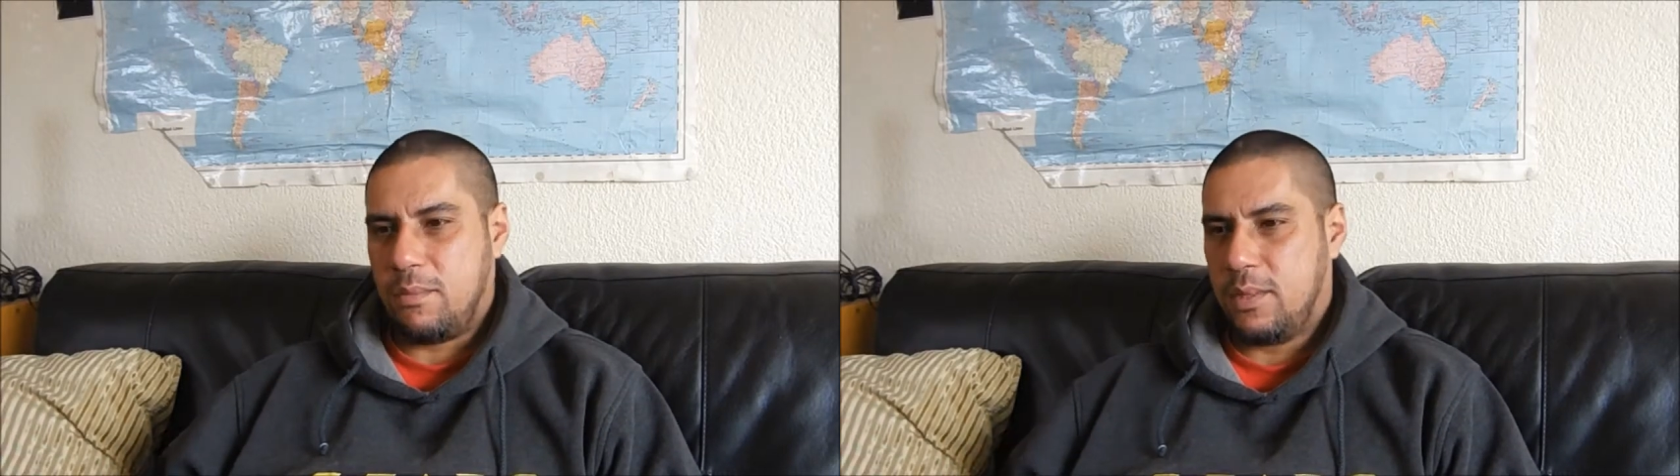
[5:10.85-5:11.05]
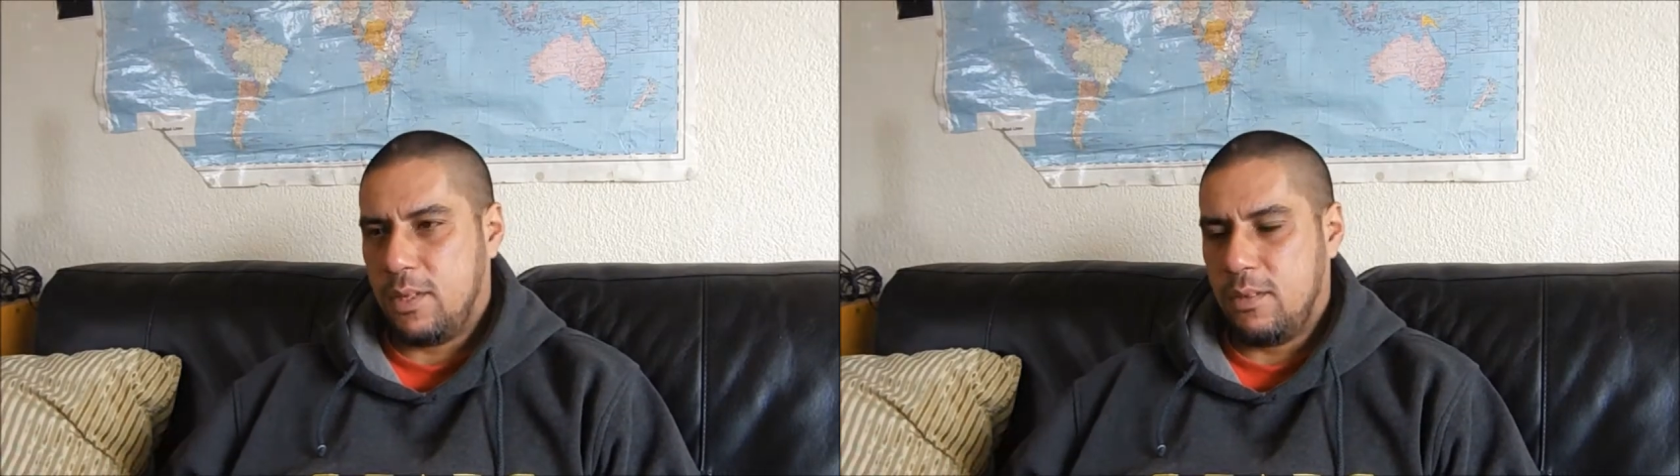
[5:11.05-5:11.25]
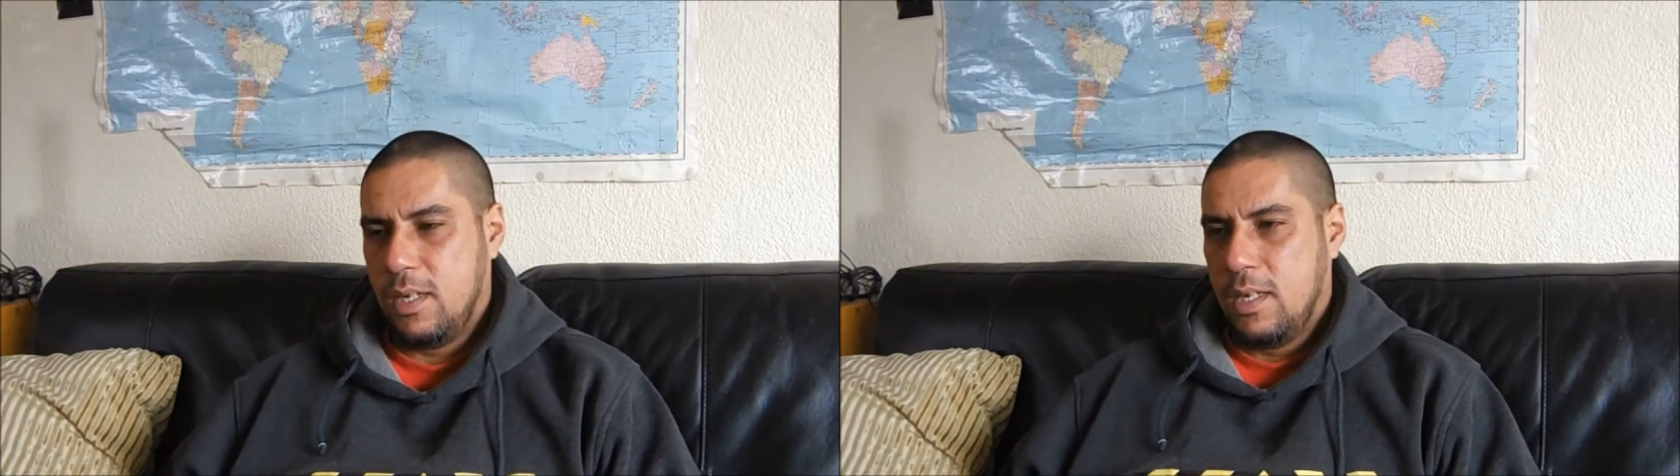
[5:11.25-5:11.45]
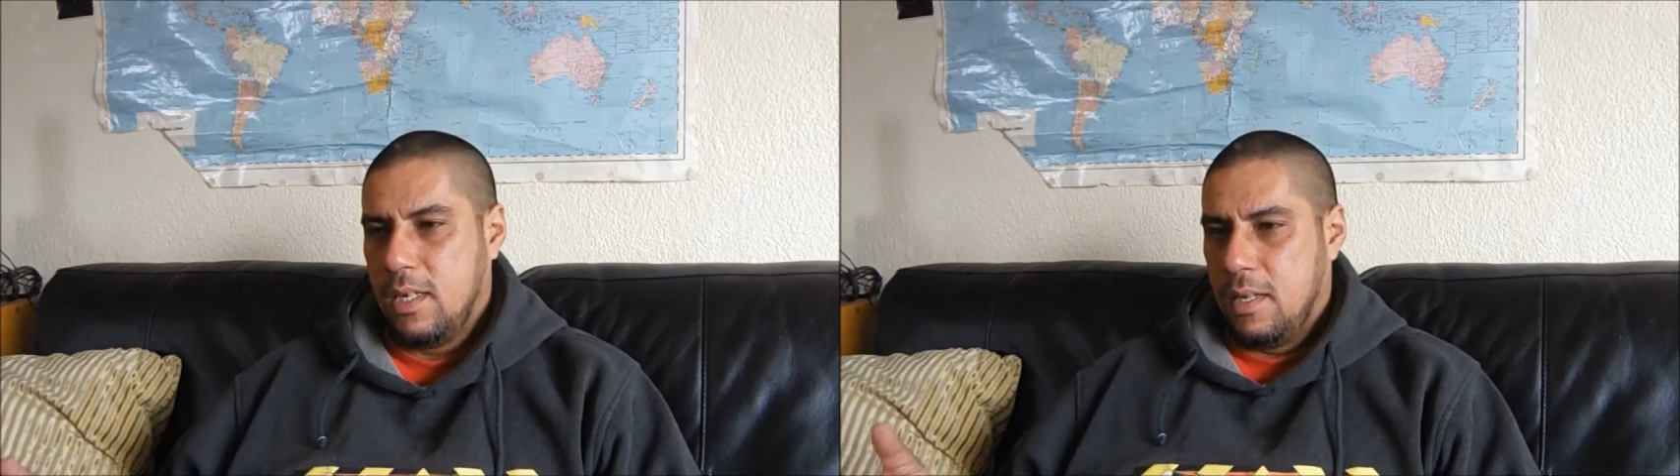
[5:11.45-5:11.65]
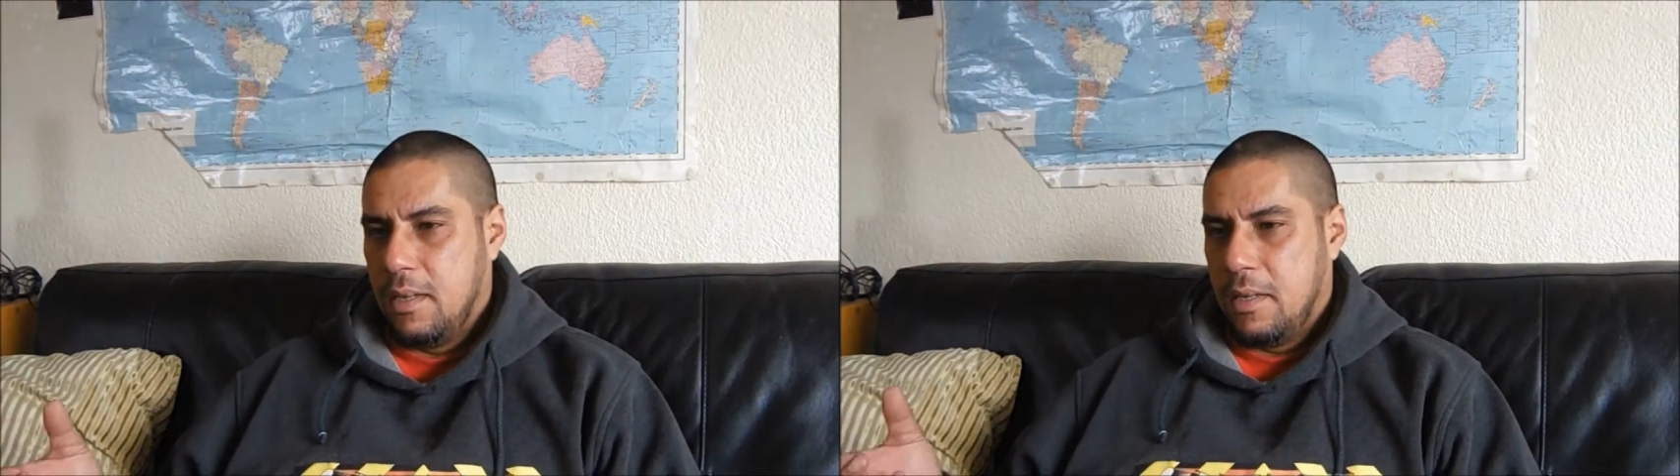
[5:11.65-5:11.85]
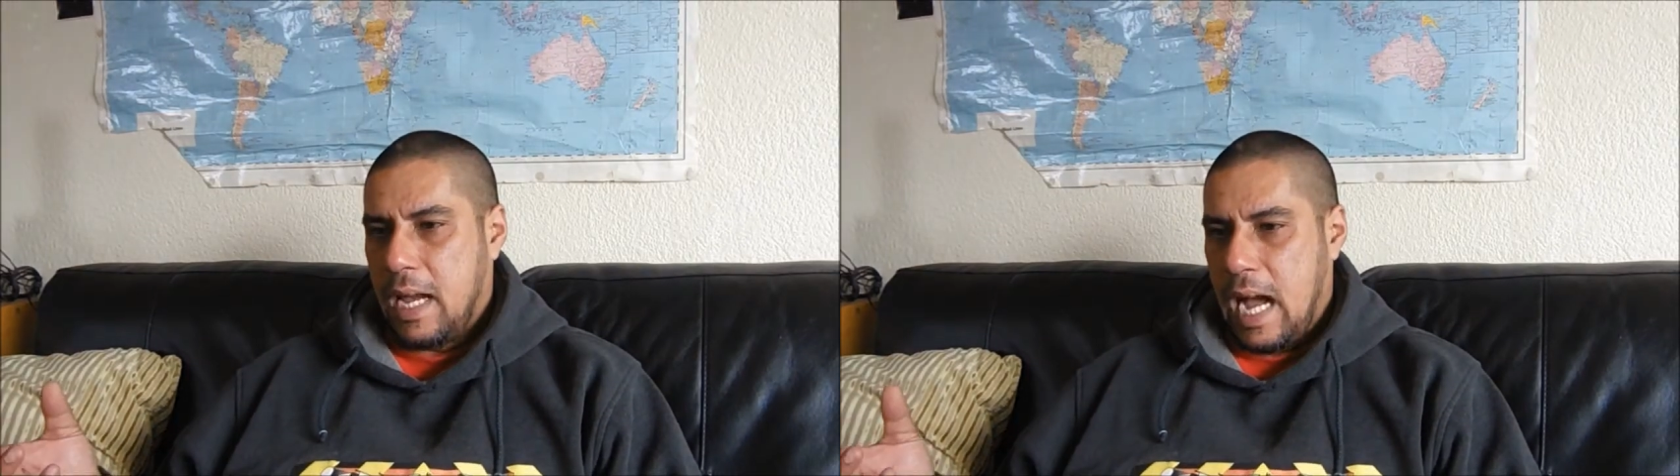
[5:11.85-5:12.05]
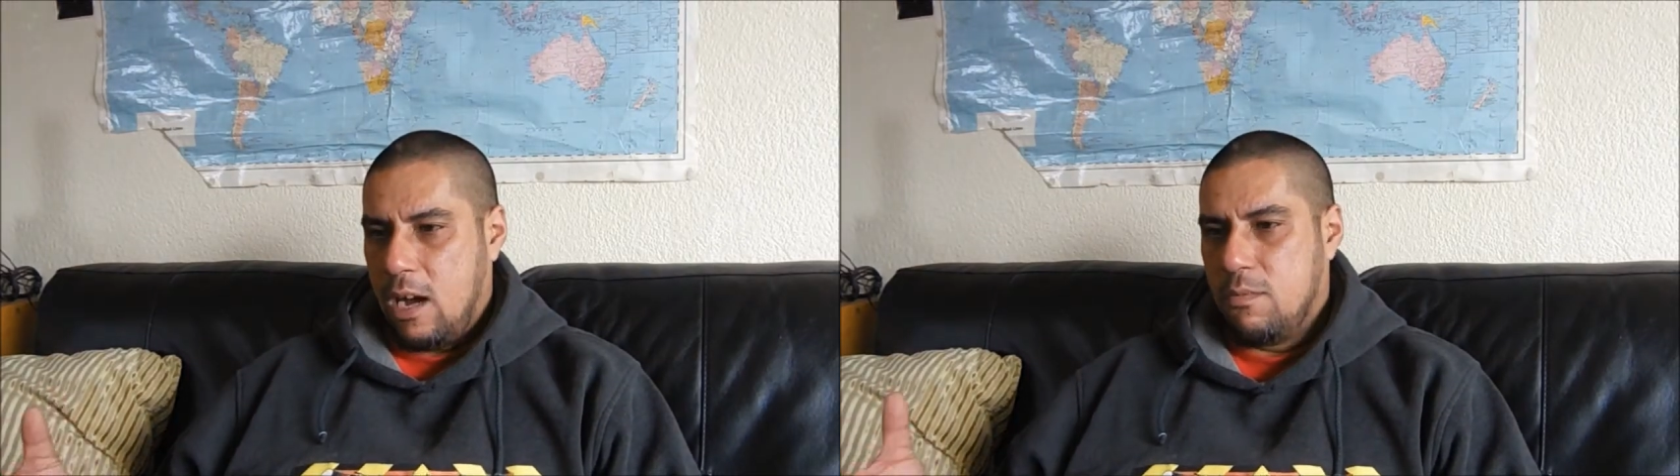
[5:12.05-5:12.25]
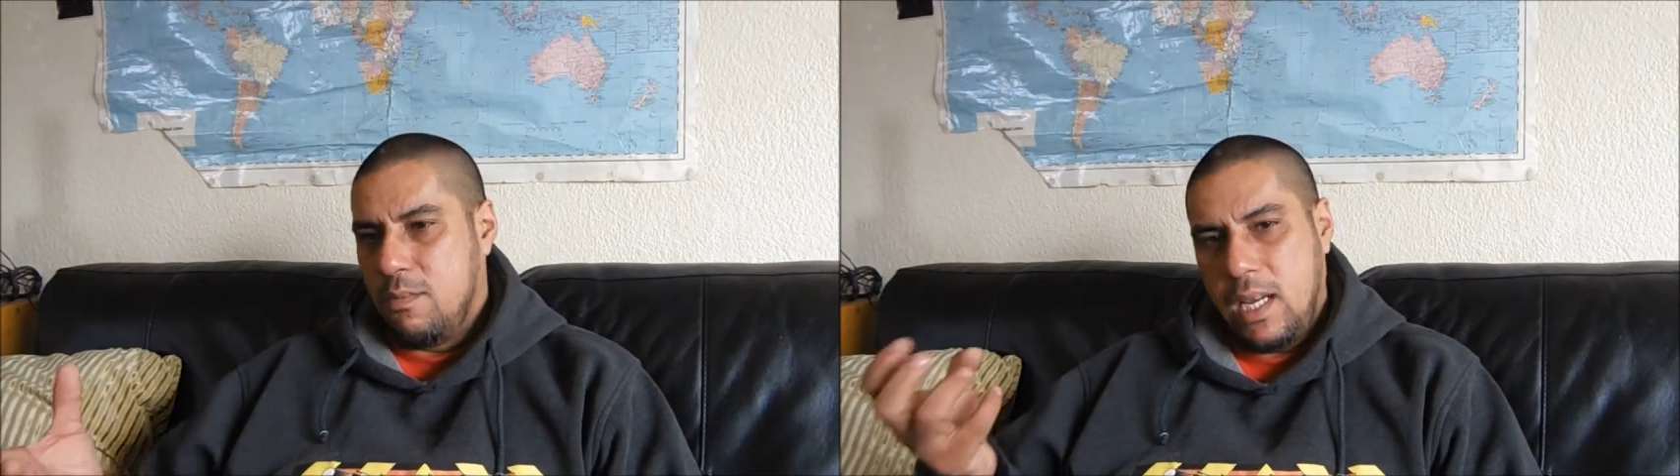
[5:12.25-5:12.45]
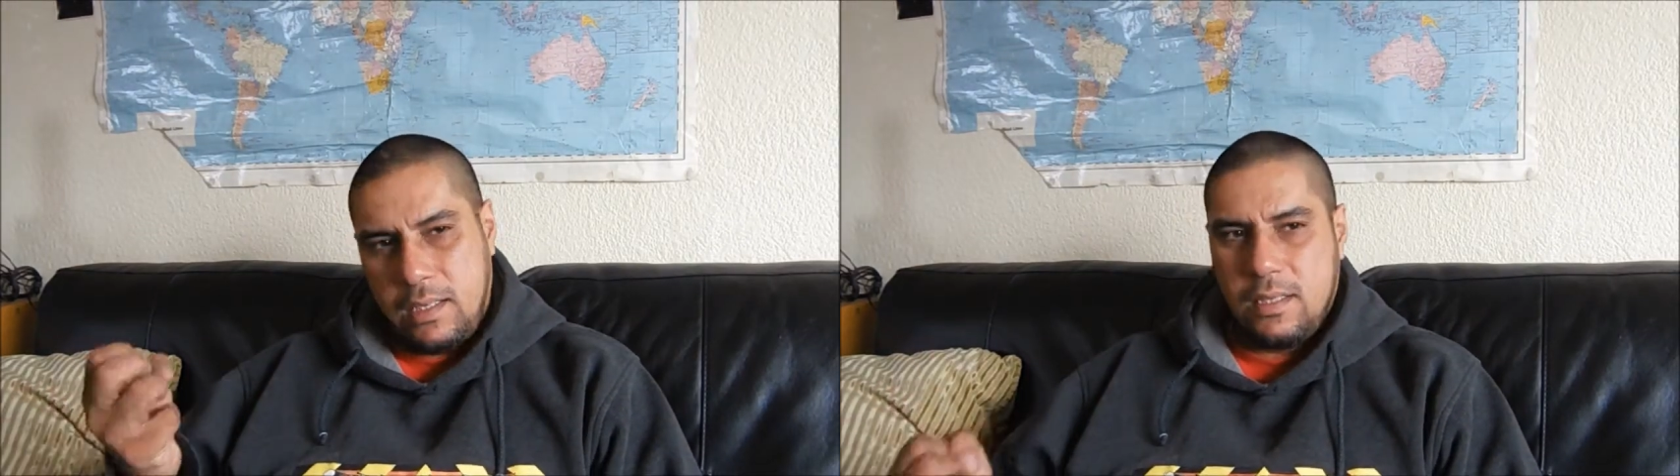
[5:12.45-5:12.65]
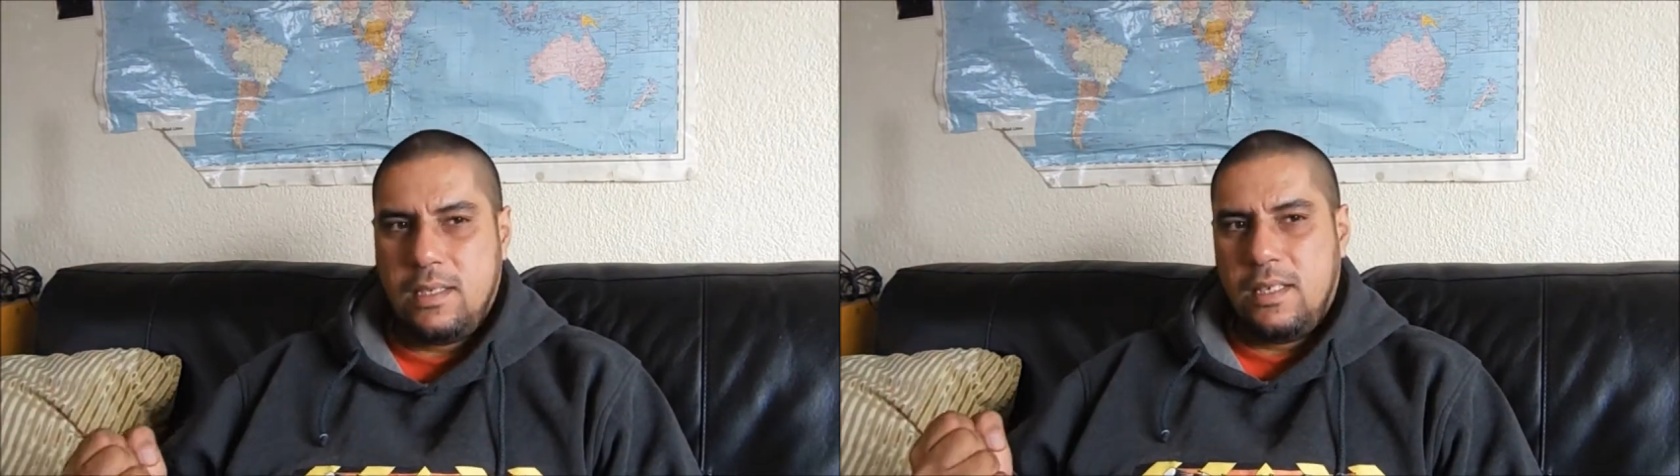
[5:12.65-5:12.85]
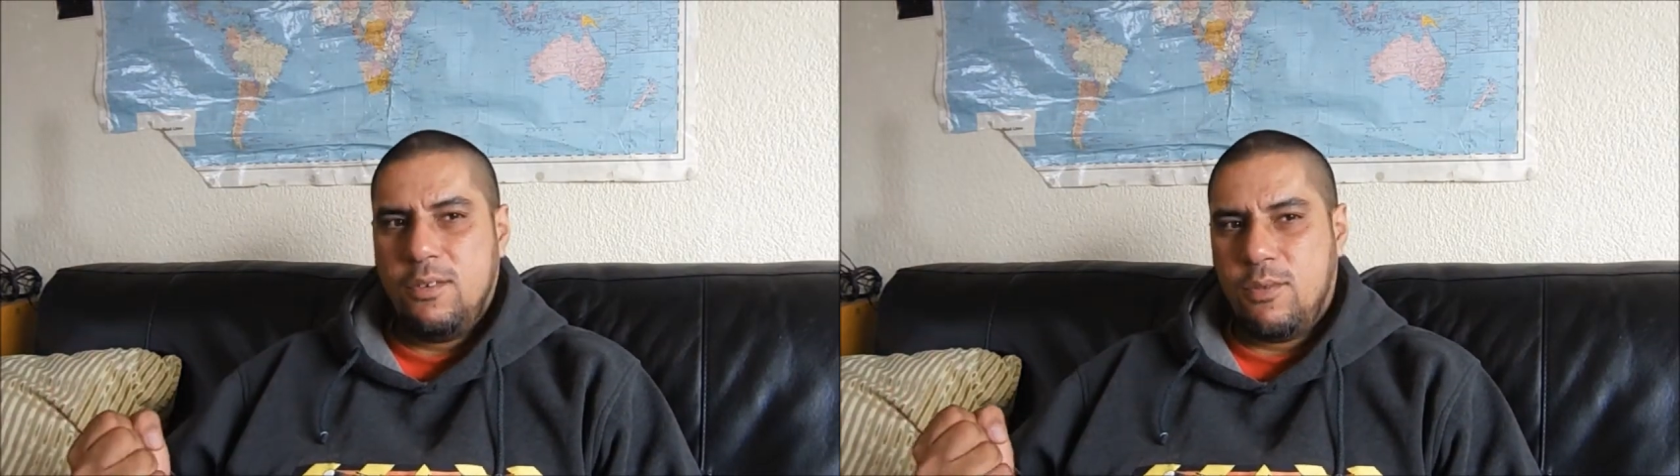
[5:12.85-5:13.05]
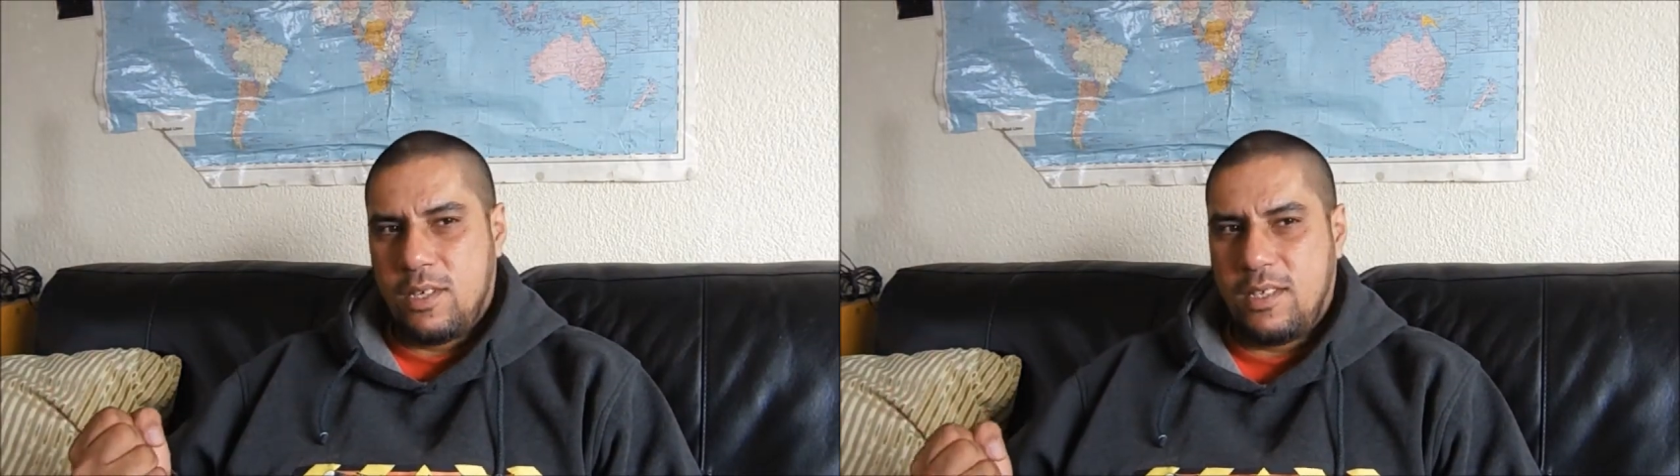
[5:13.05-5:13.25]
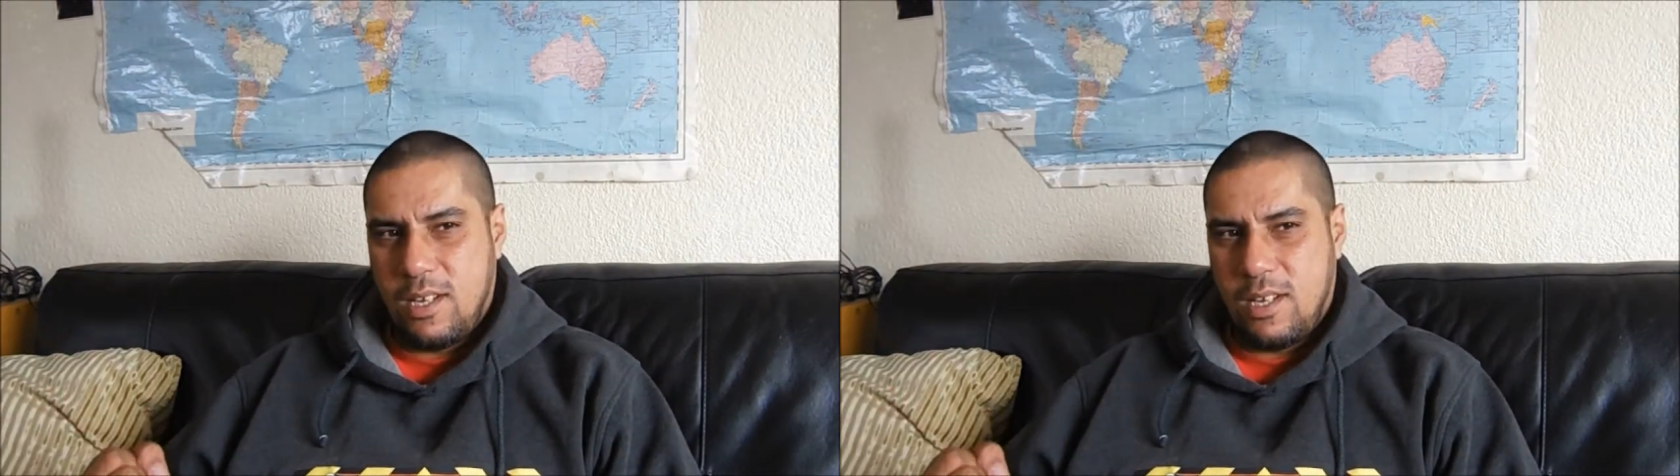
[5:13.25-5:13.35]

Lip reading: So our matinee was